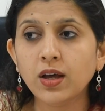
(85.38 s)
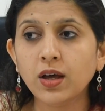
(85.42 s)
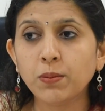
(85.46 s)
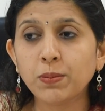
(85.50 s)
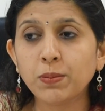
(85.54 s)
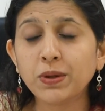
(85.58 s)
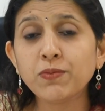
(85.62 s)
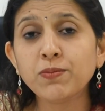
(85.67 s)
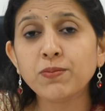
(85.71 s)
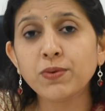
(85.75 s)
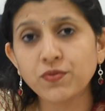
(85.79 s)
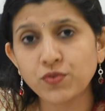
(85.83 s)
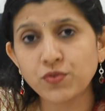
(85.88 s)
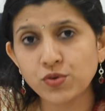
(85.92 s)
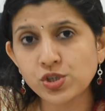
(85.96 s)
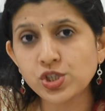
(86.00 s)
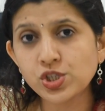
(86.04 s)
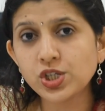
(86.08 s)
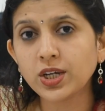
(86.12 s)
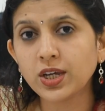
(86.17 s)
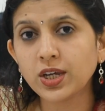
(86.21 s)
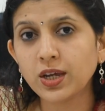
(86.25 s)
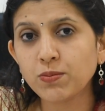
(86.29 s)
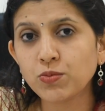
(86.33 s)
But before
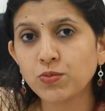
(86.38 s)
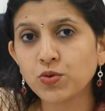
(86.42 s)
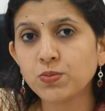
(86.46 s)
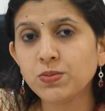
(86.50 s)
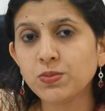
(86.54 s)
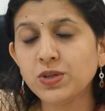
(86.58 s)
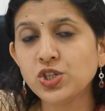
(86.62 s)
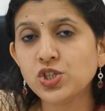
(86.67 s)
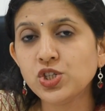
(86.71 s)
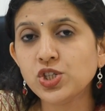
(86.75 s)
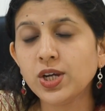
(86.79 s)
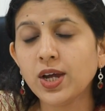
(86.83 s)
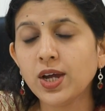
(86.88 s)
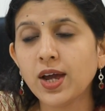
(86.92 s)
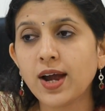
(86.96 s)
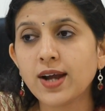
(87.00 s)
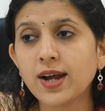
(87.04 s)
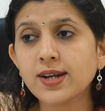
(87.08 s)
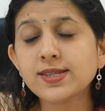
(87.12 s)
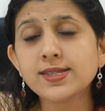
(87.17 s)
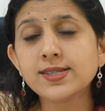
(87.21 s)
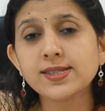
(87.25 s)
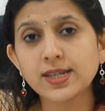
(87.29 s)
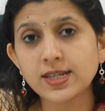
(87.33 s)
she came to me, she
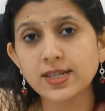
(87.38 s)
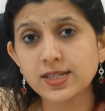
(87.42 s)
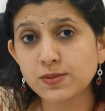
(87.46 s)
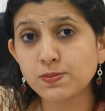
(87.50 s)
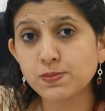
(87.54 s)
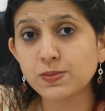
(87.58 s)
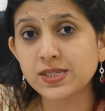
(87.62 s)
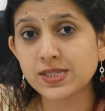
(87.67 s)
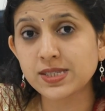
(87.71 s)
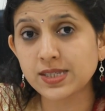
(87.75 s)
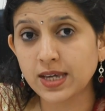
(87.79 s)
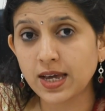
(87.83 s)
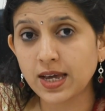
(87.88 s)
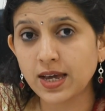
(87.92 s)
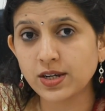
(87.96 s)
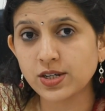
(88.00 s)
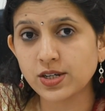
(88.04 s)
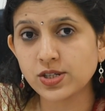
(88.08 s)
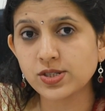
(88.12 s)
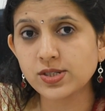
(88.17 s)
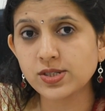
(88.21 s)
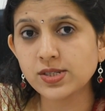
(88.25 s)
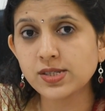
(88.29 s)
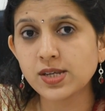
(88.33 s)
had 6
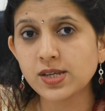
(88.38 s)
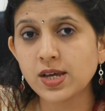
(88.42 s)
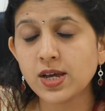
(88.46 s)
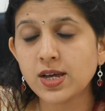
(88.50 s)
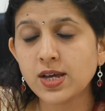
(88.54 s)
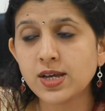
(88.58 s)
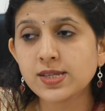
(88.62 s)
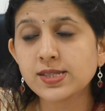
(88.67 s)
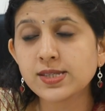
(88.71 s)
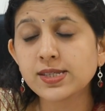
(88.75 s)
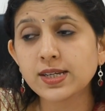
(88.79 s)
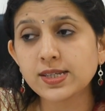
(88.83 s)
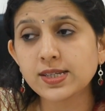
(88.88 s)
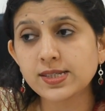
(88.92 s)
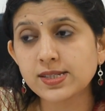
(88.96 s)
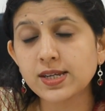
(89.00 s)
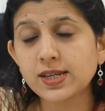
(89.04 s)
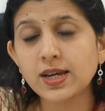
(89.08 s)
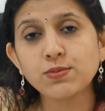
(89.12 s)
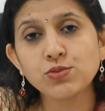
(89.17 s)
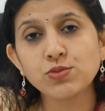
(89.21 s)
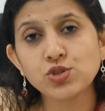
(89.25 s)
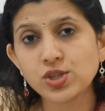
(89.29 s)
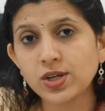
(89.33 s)
miscarriages. 6
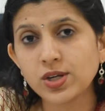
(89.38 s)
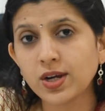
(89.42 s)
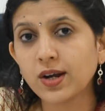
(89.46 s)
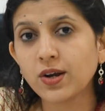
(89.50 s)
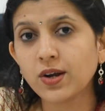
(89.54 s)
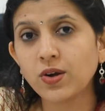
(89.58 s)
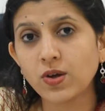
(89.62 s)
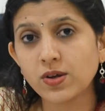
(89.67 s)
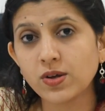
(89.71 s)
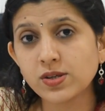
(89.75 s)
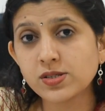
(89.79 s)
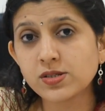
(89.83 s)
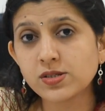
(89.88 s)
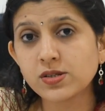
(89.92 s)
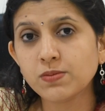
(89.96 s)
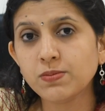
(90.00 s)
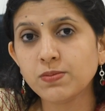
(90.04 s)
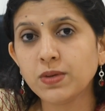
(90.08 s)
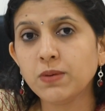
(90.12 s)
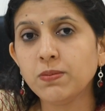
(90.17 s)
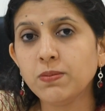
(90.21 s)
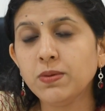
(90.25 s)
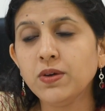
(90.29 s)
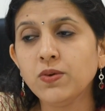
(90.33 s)
times she had lost her
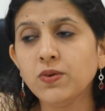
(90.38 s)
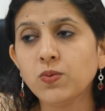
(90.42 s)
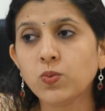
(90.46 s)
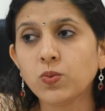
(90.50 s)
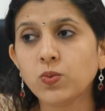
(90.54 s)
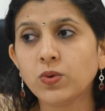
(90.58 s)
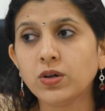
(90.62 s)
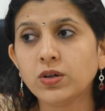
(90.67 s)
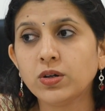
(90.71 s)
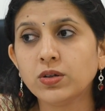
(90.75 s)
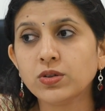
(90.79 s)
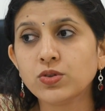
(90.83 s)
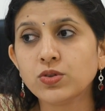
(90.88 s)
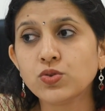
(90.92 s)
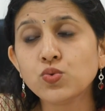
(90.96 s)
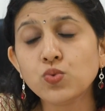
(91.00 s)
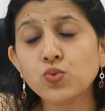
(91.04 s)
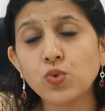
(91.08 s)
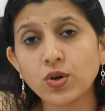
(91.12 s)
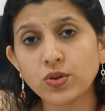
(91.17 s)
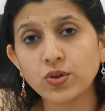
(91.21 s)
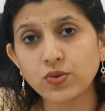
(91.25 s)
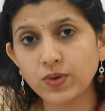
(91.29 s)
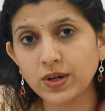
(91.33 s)
baby, 2
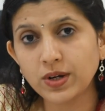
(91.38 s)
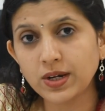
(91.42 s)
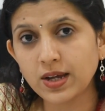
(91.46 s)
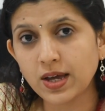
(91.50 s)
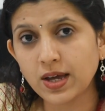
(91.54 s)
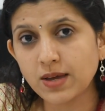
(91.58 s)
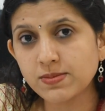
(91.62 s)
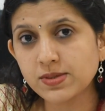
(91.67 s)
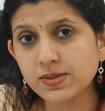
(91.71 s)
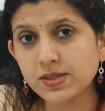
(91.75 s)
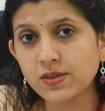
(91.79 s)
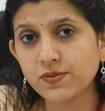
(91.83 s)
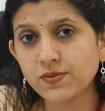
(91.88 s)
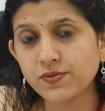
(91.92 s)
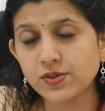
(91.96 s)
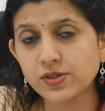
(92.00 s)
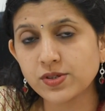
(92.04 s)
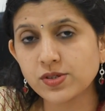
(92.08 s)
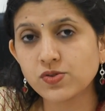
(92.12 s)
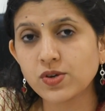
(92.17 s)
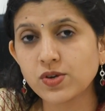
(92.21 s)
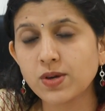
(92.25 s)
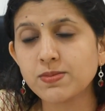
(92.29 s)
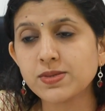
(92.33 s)
or 3 times in the
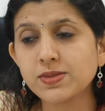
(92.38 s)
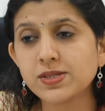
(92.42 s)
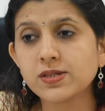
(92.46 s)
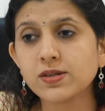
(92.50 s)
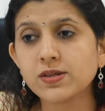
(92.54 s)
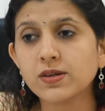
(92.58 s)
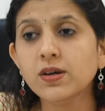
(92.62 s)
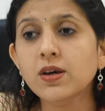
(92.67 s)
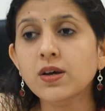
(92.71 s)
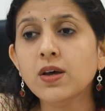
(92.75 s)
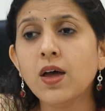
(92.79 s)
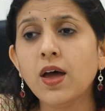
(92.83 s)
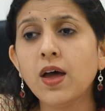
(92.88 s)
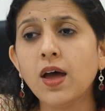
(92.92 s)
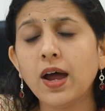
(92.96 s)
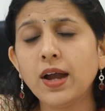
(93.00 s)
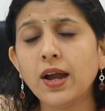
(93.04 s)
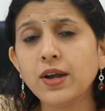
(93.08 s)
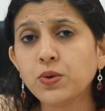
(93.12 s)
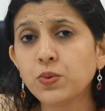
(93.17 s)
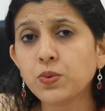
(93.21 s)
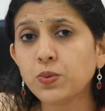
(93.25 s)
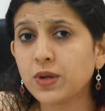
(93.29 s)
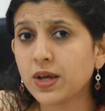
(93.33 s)
first trimester
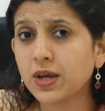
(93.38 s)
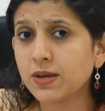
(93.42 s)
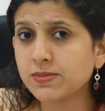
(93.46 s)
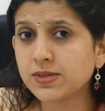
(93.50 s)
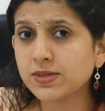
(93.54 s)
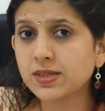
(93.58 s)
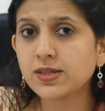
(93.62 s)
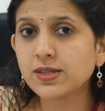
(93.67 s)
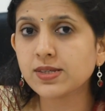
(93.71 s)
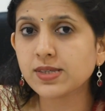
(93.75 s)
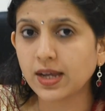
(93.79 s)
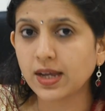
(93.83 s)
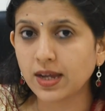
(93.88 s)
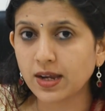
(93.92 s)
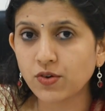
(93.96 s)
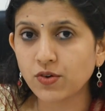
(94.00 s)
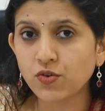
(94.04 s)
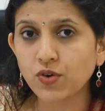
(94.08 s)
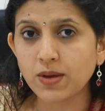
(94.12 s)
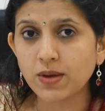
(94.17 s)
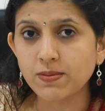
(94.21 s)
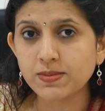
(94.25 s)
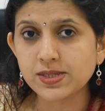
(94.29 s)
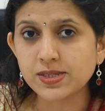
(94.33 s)
and 2 times in the second
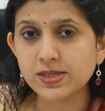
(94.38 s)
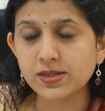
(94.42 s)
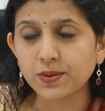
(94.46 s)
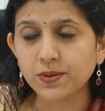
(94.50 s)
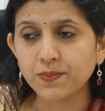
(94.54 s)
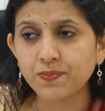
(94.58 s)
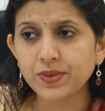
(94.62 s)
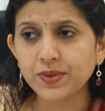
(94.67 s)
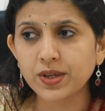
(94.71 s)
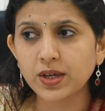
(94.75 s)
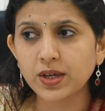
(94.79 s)
trimester.